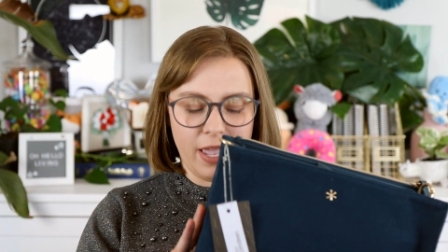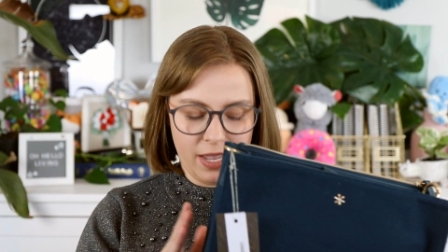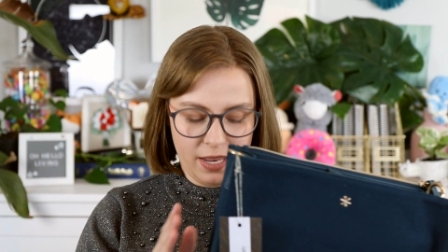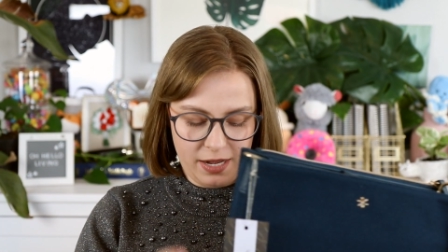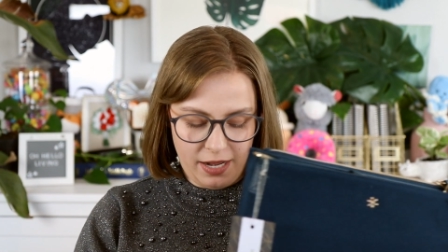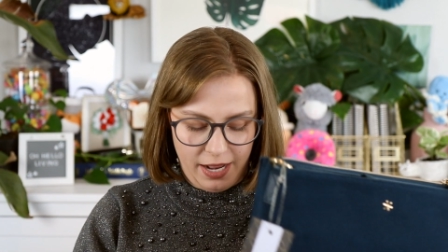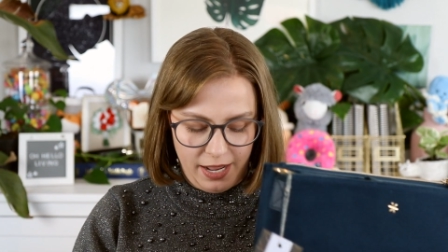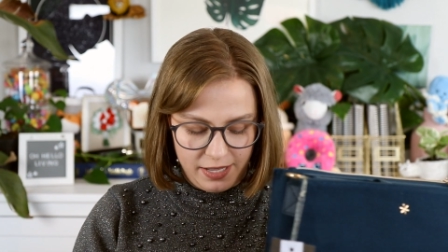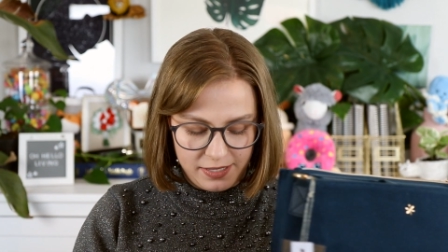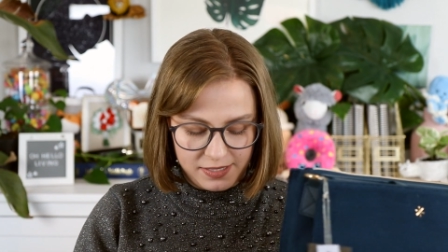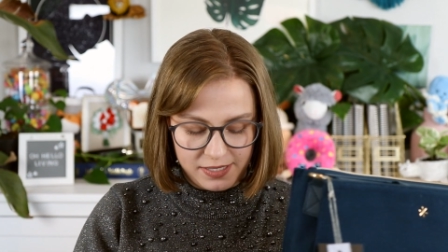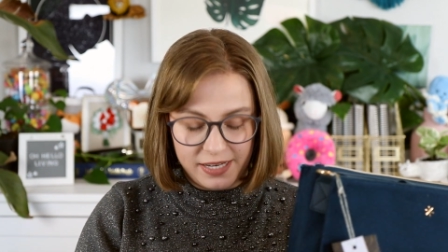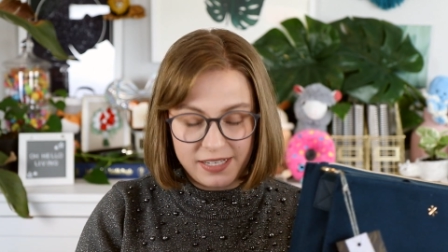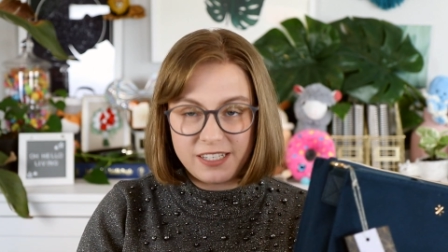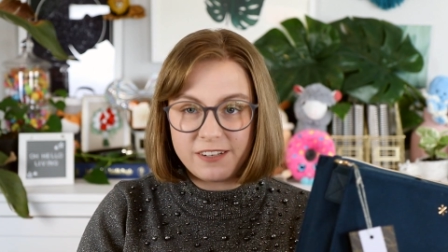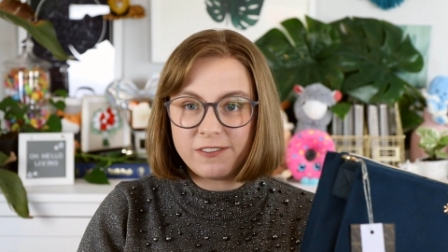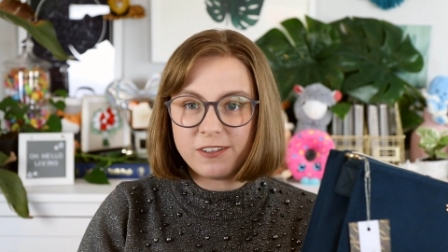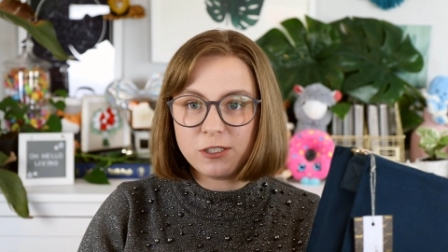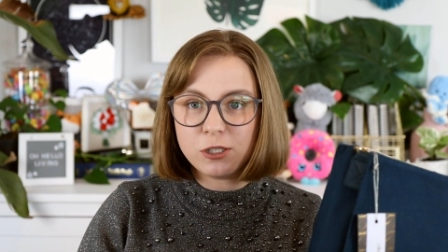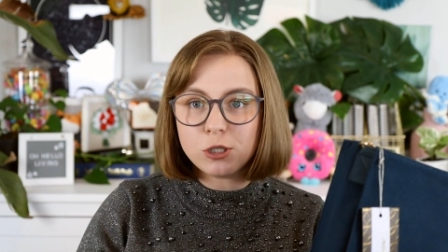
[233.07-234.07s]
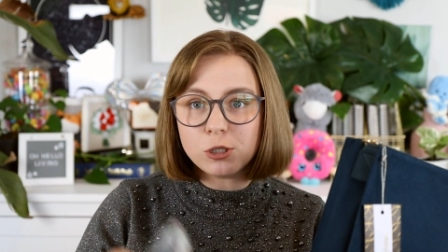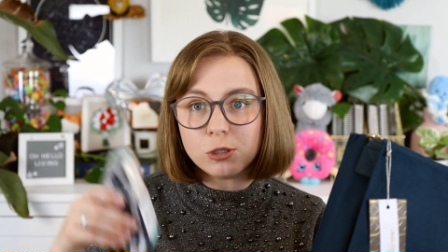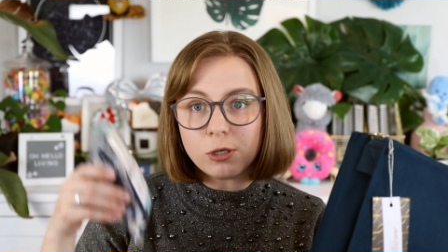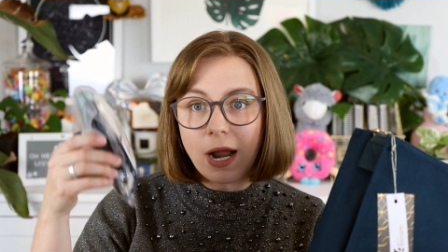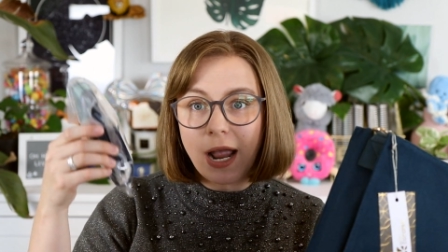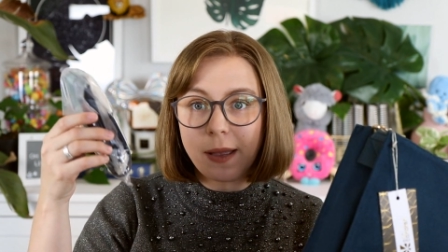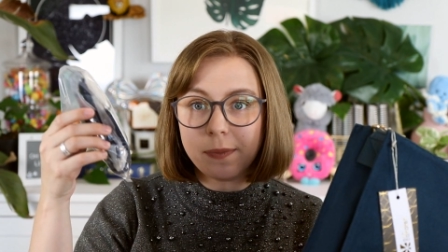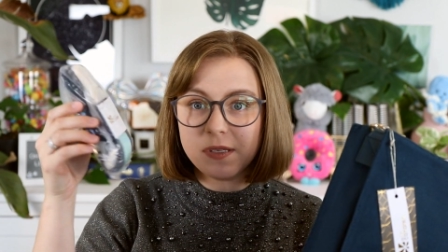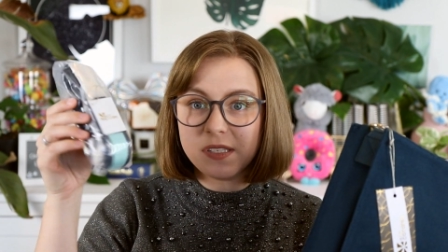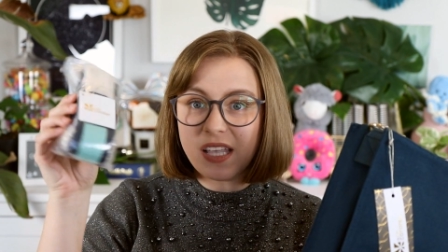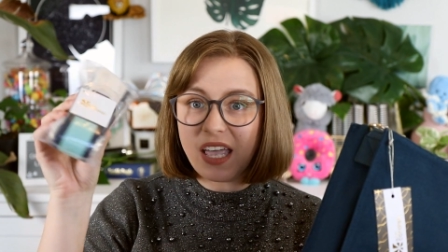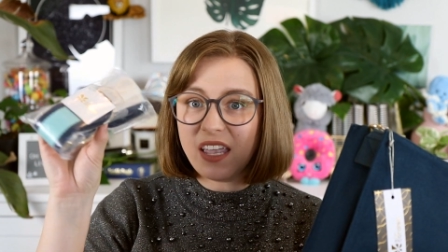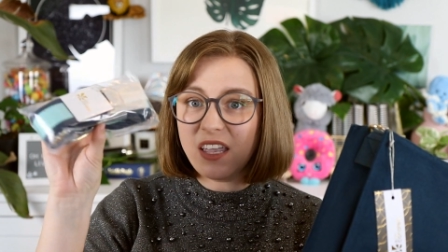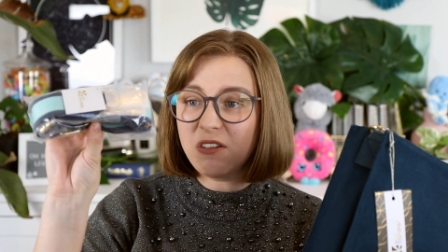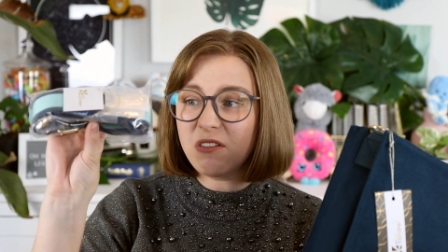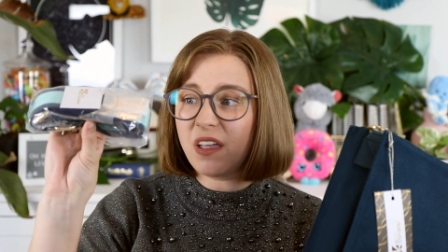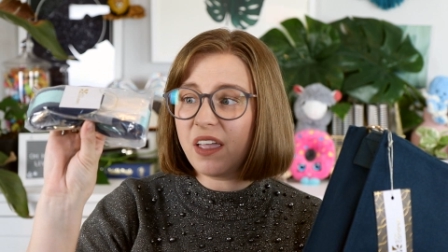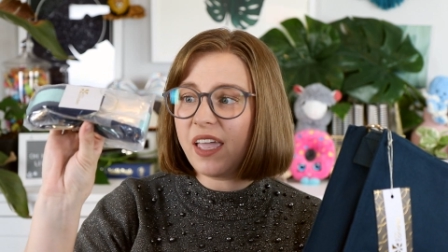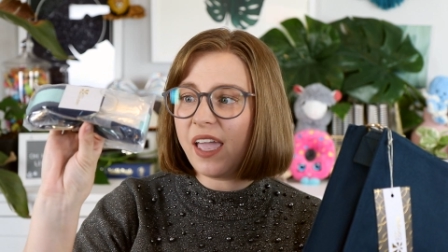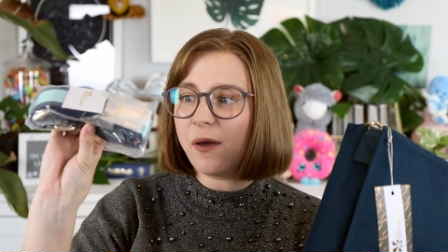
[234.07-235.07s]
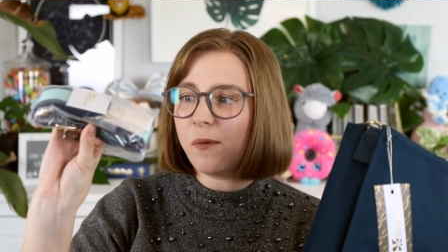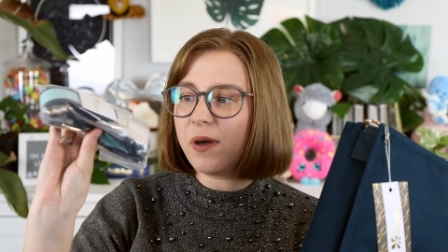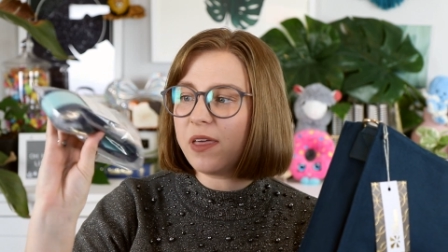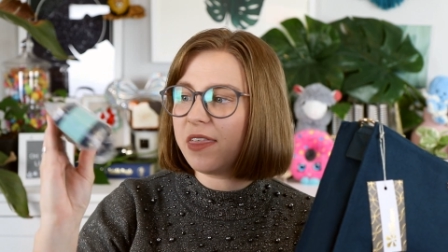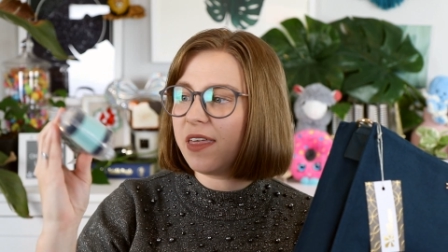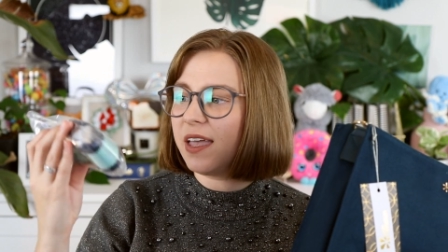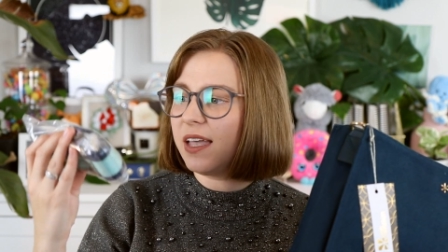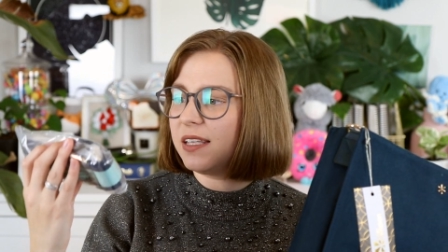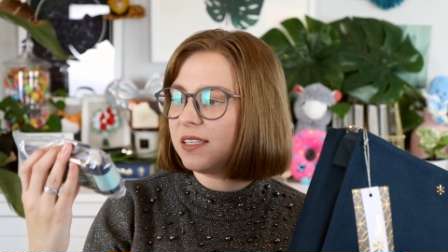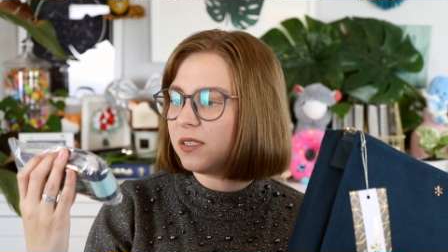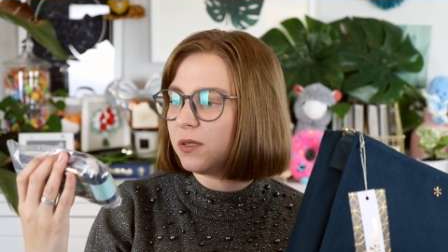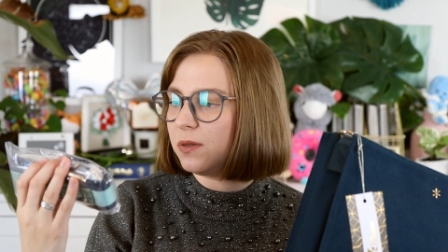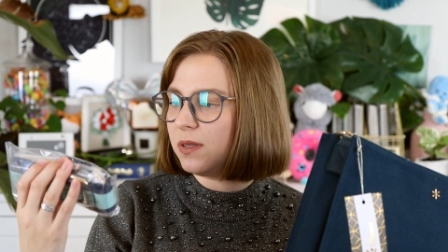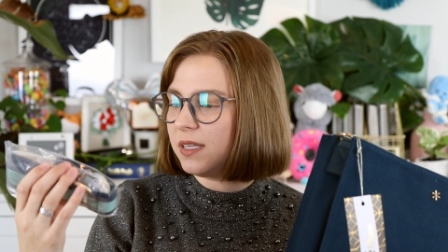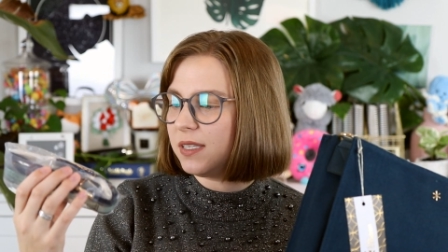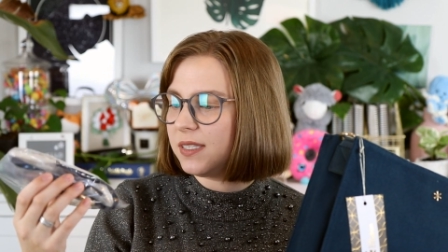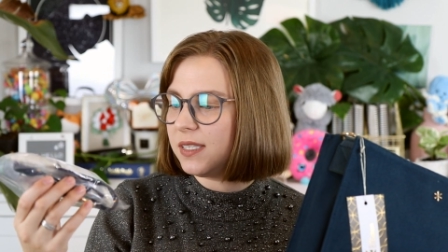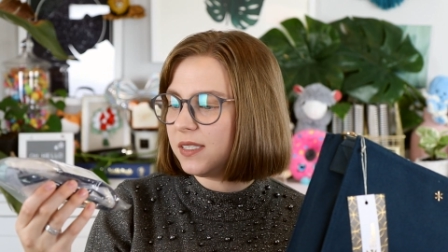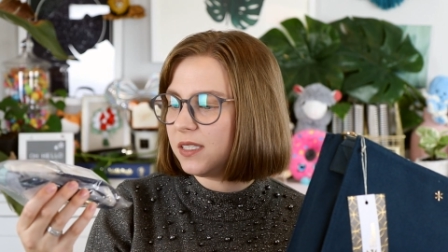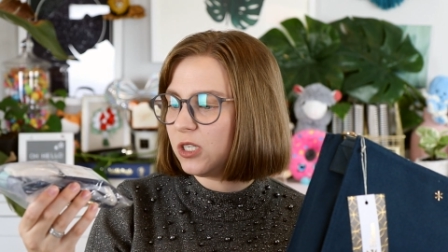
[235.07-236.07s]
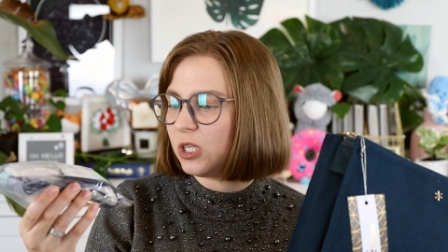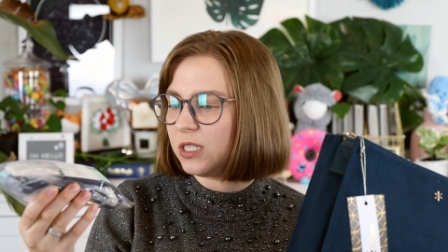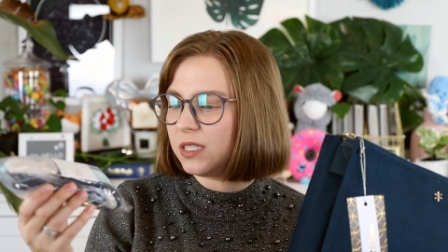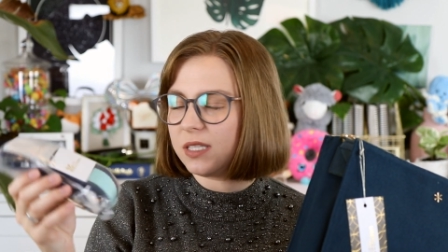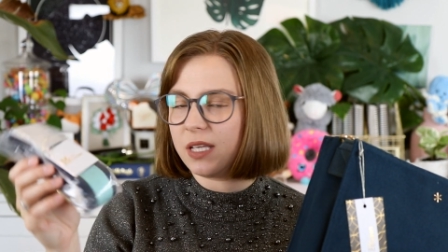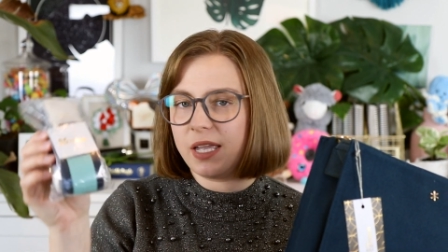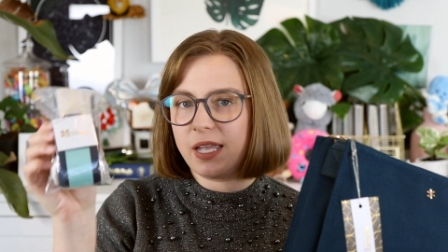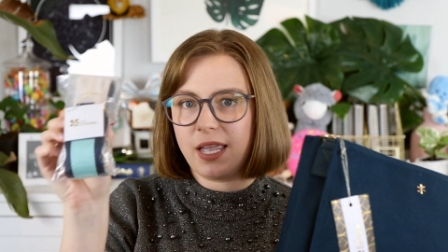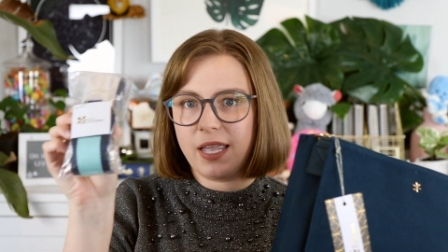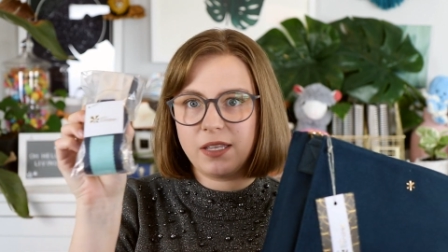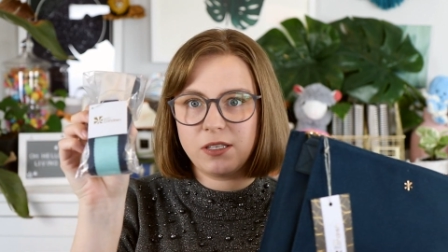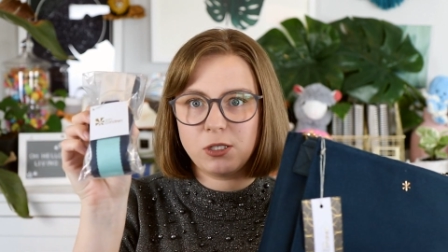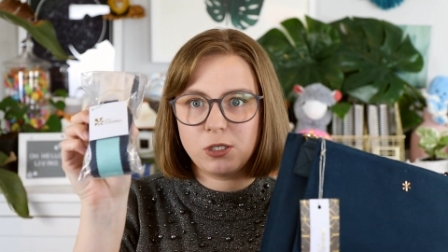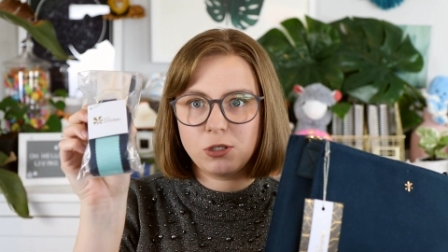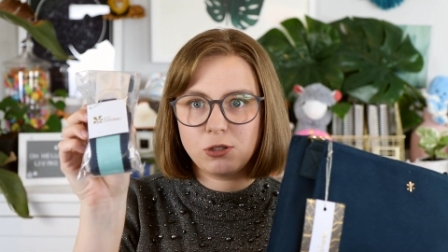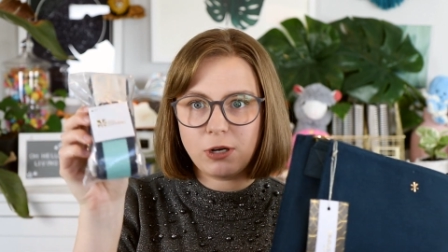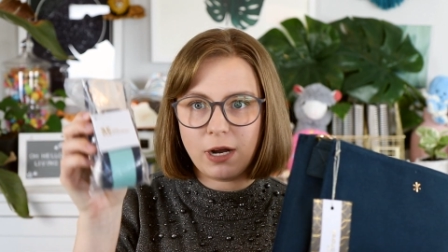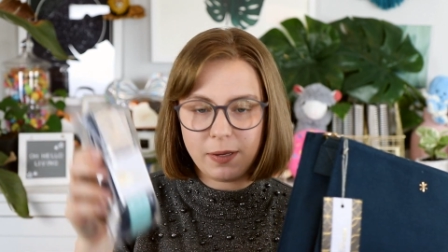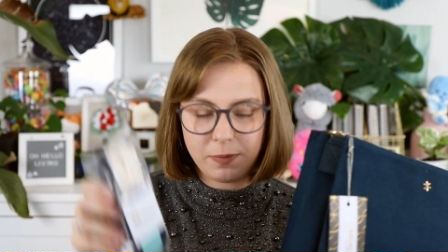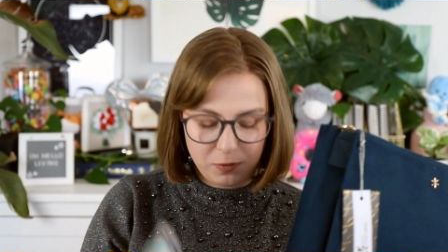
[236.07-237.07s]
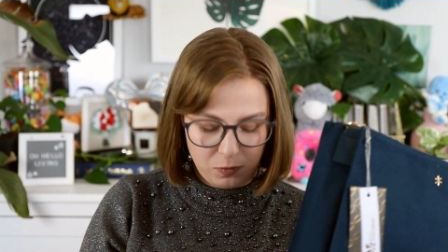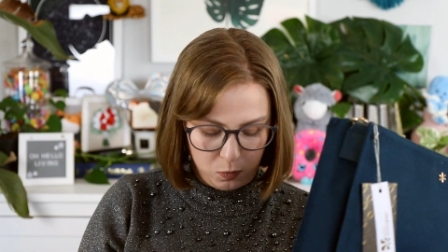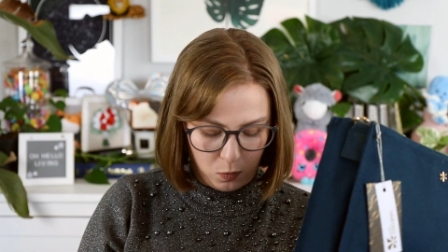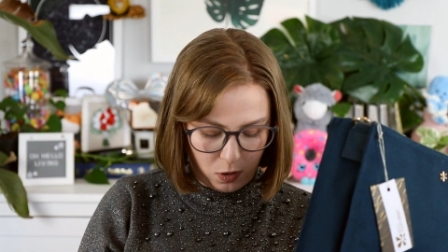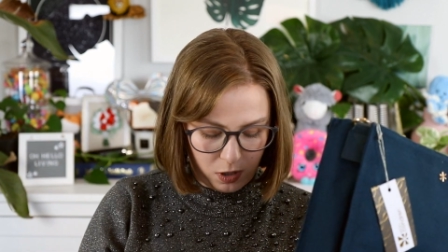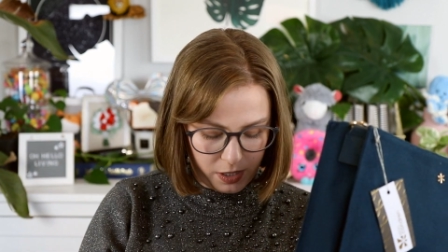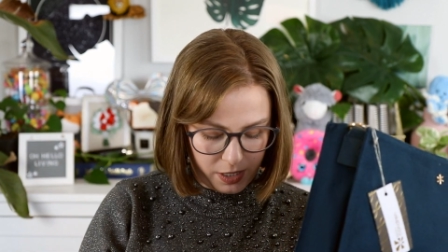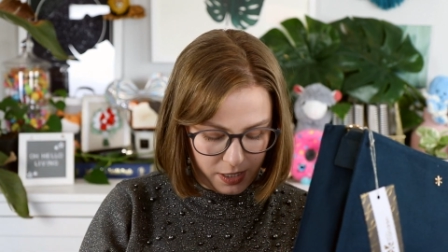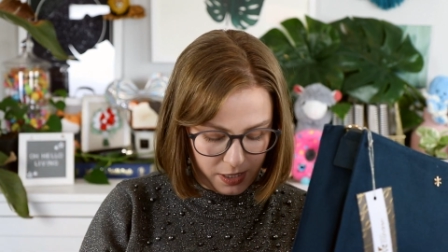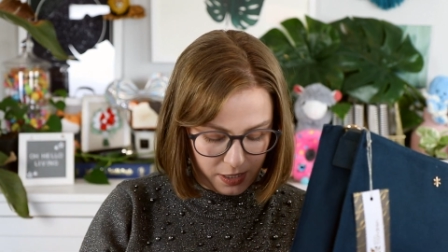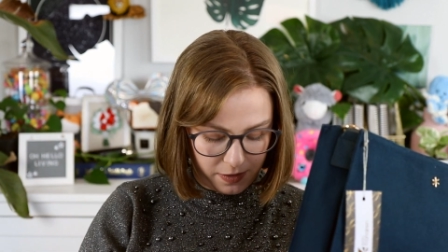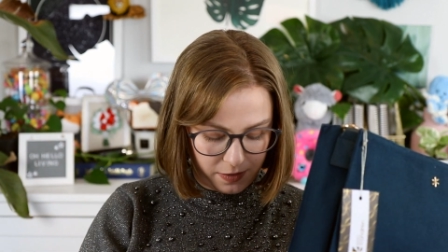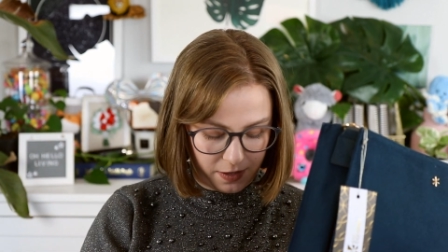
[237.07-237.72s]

And it has like different straps that you can get with it. So this is just like a striped one.